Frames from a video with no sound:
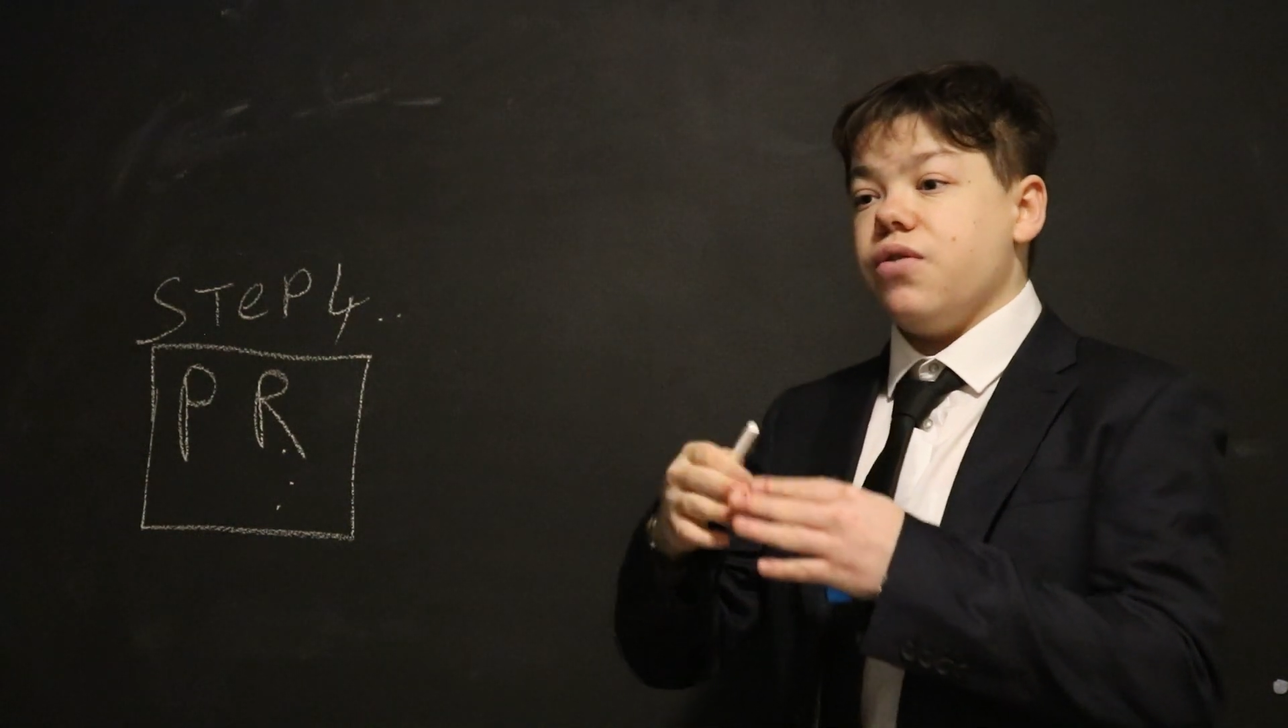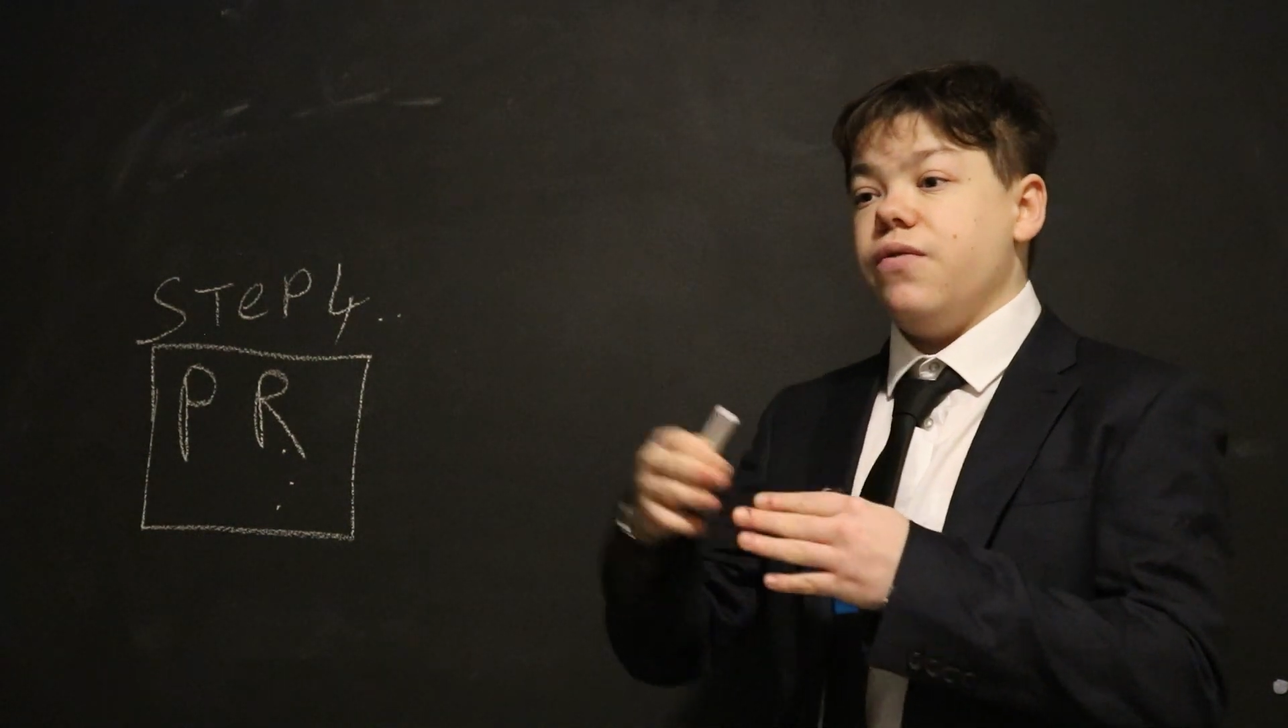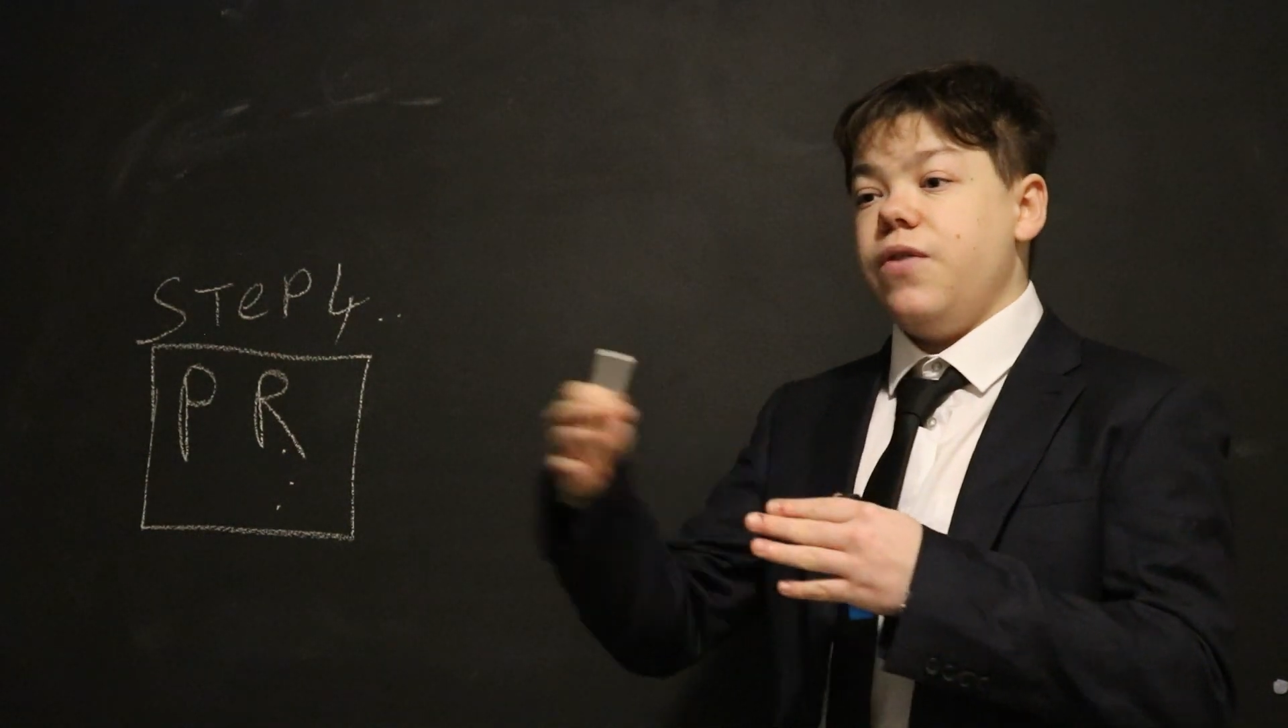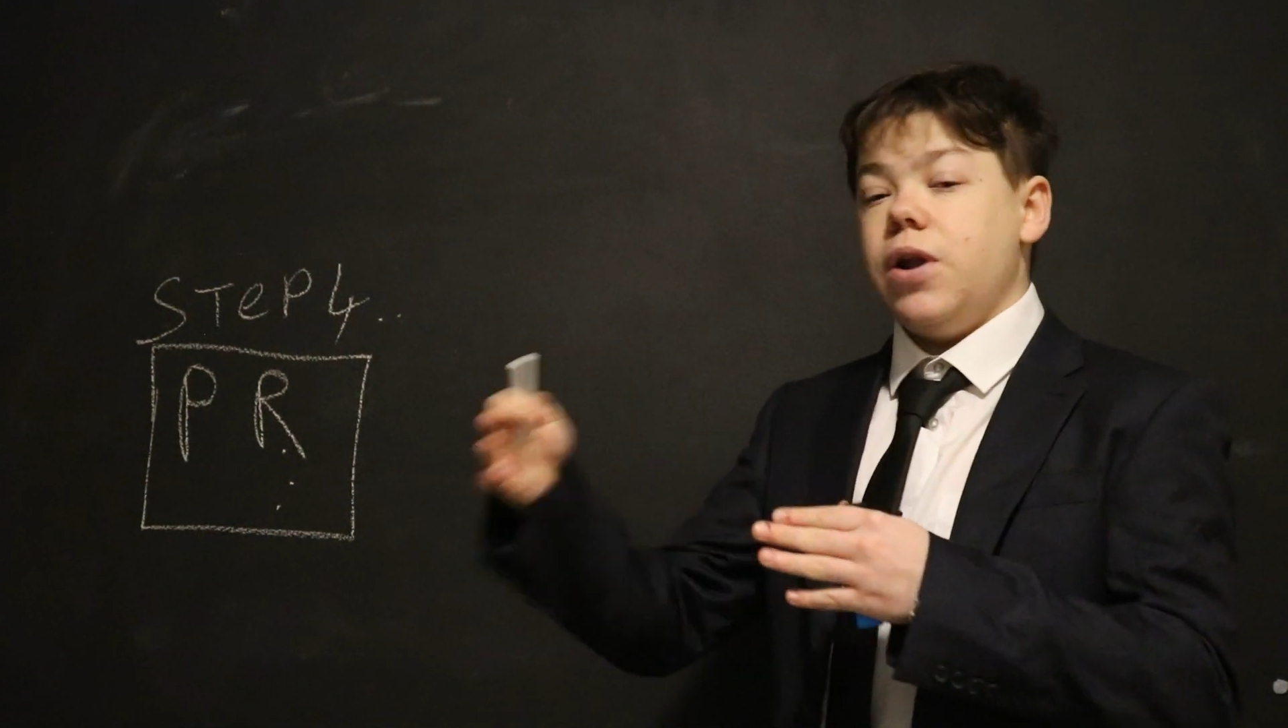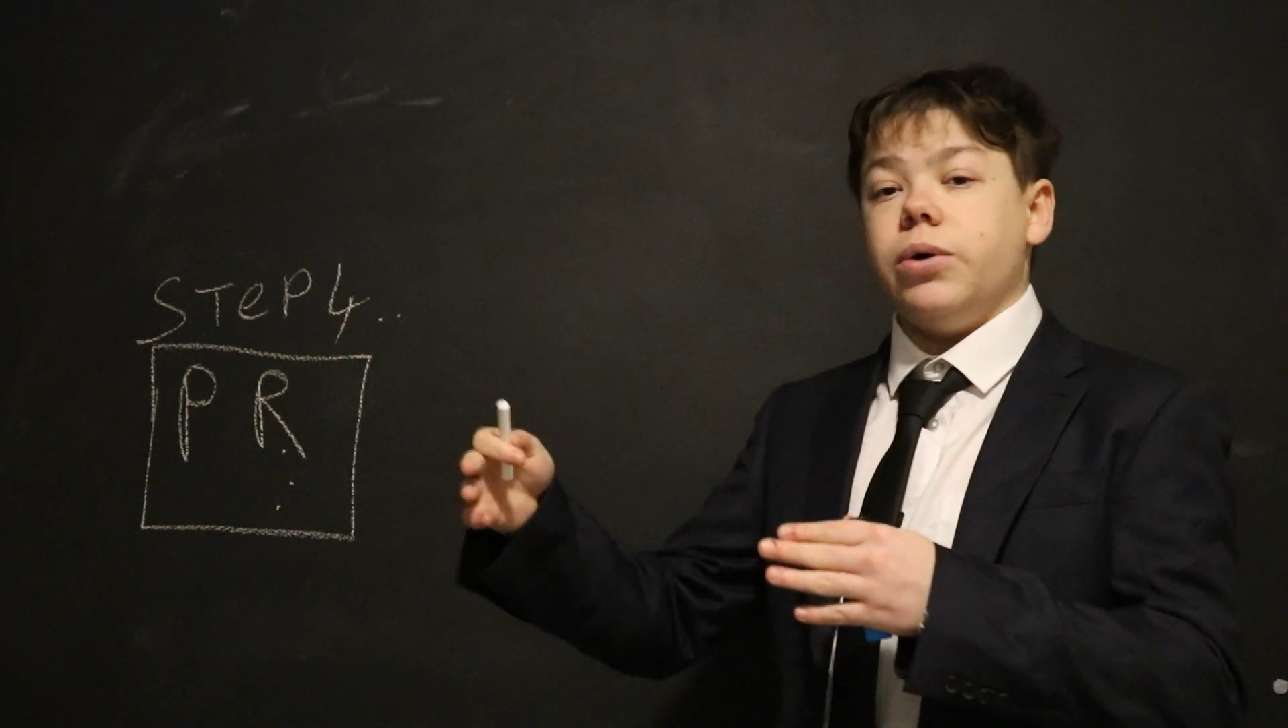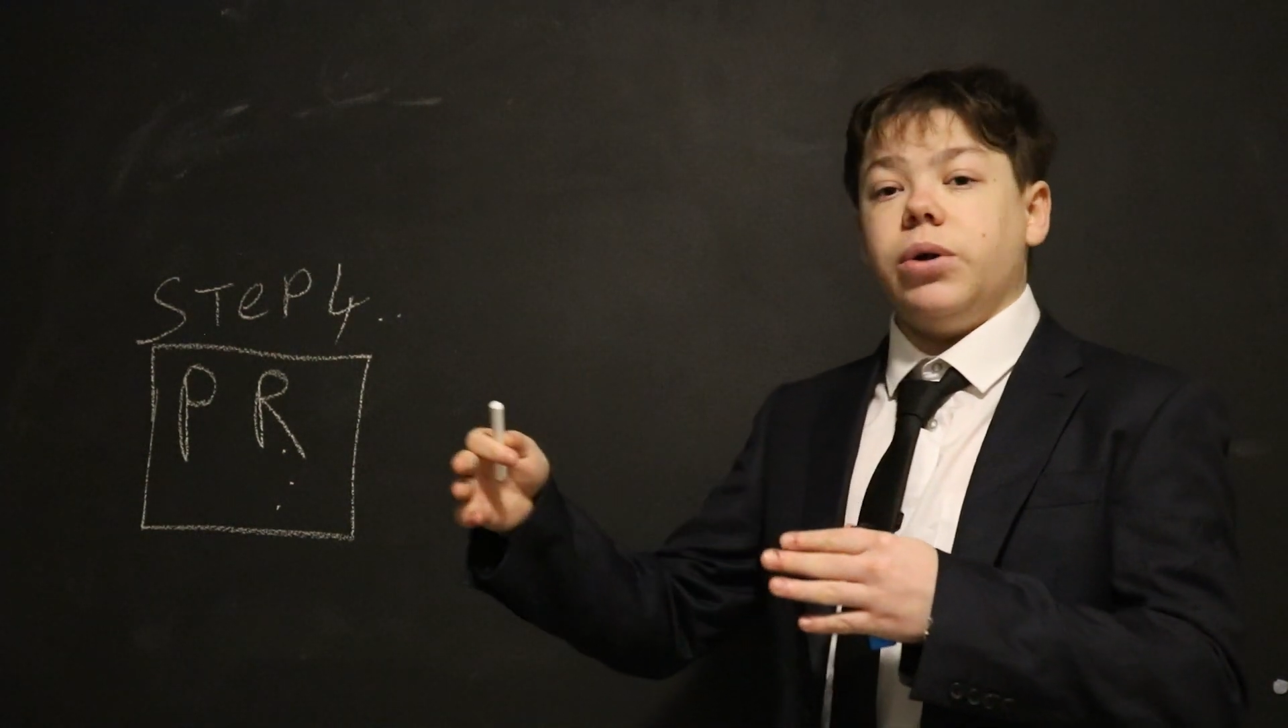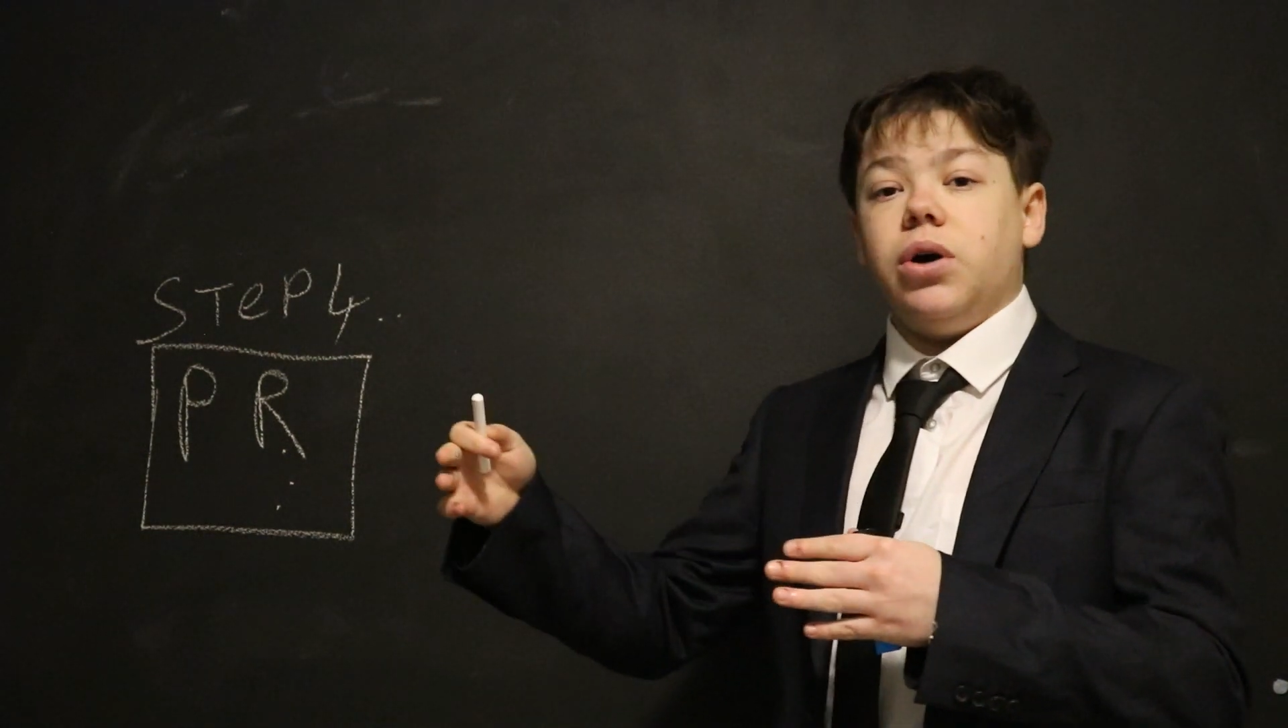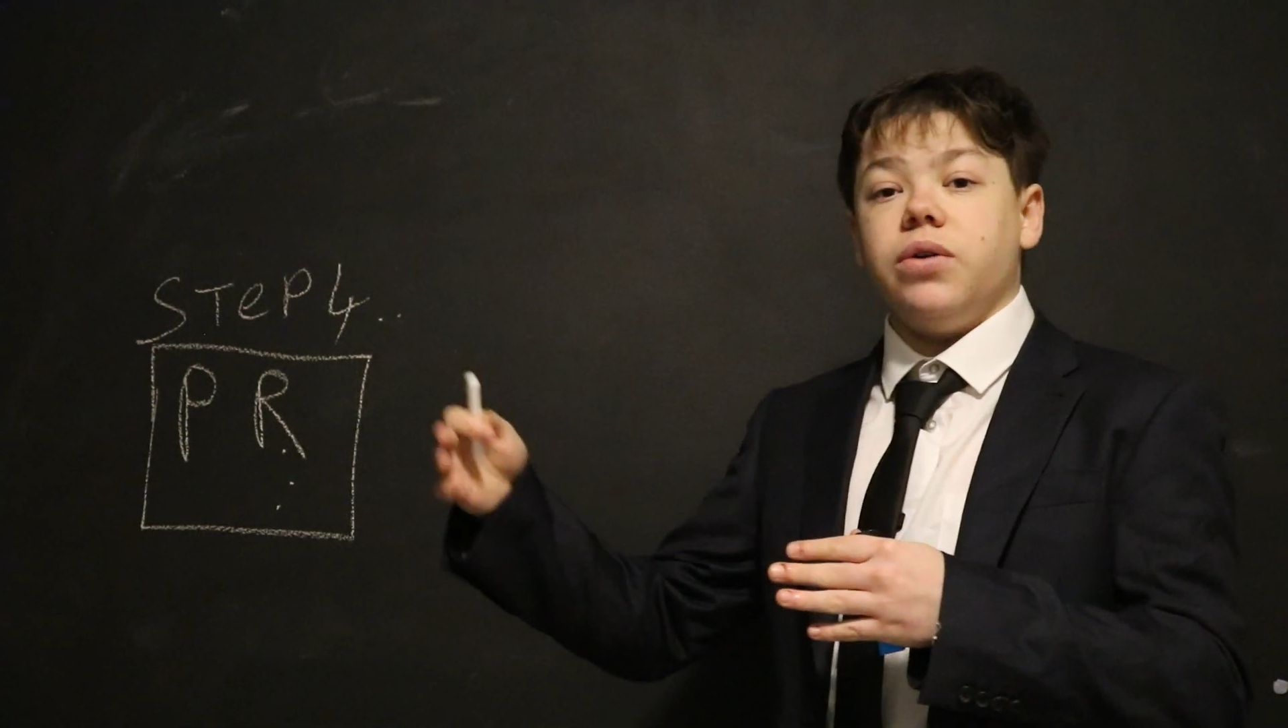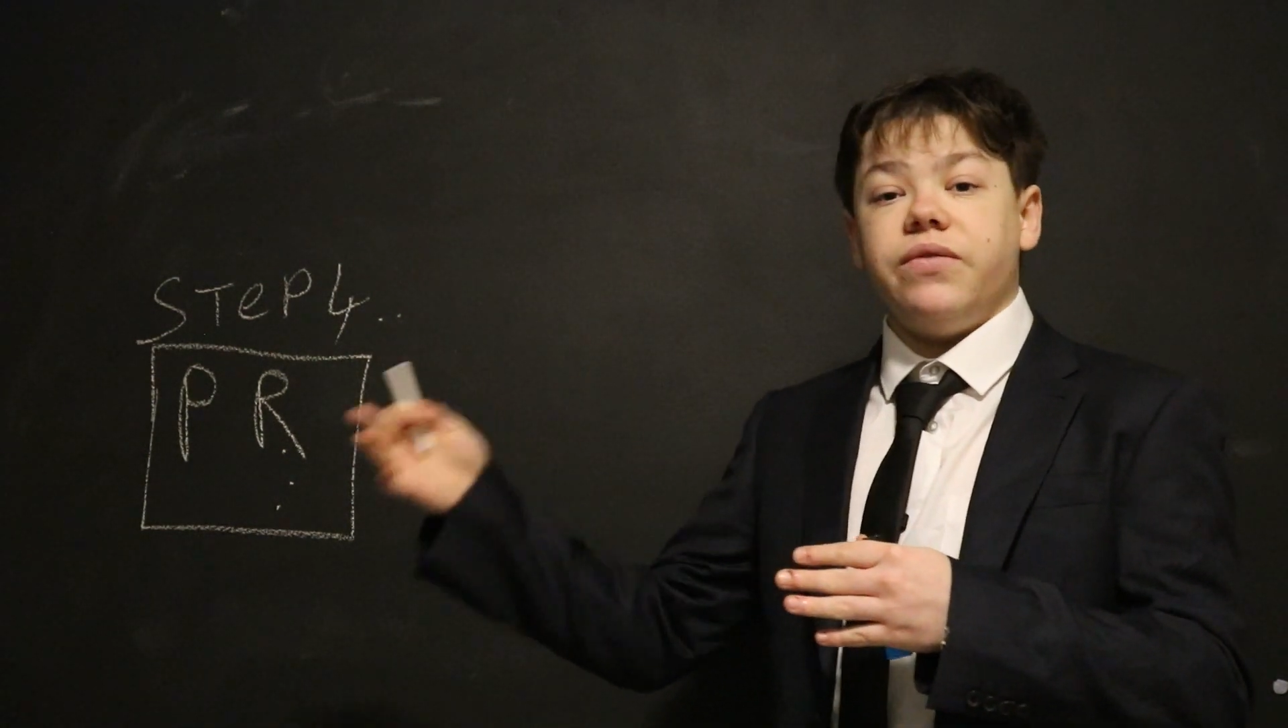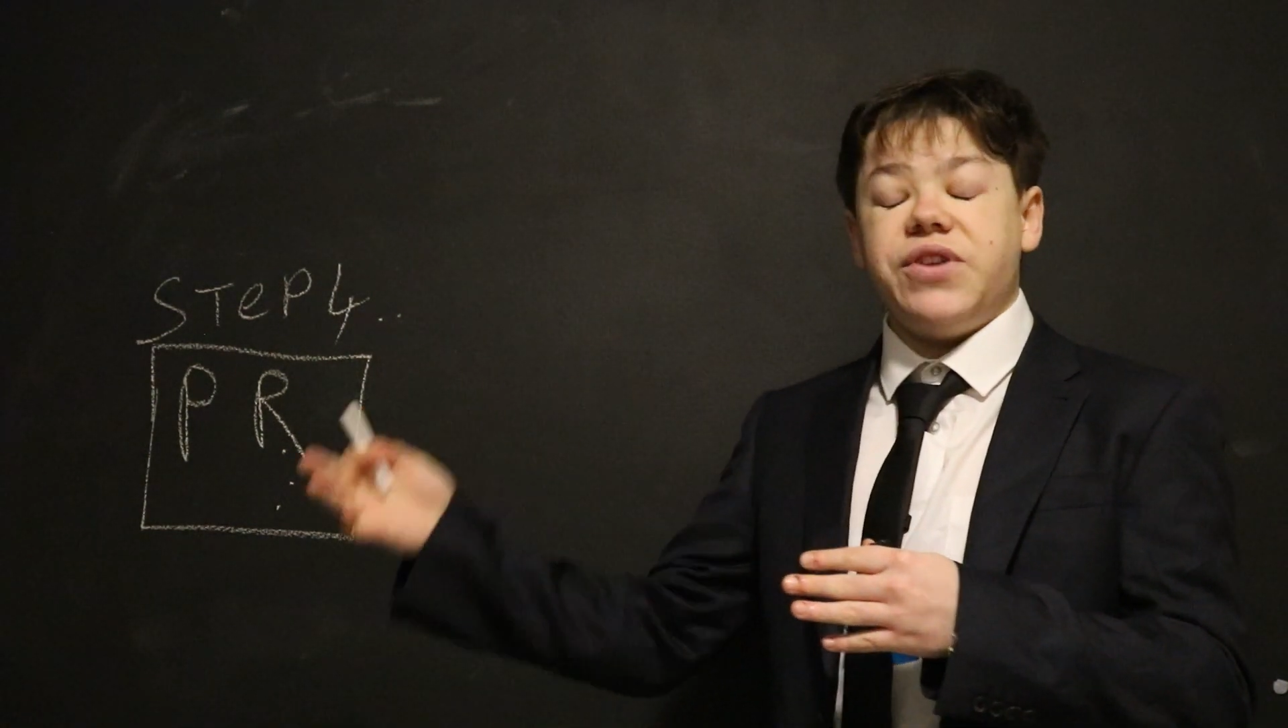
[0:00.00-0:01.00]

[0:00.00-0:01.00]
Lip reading: can follow along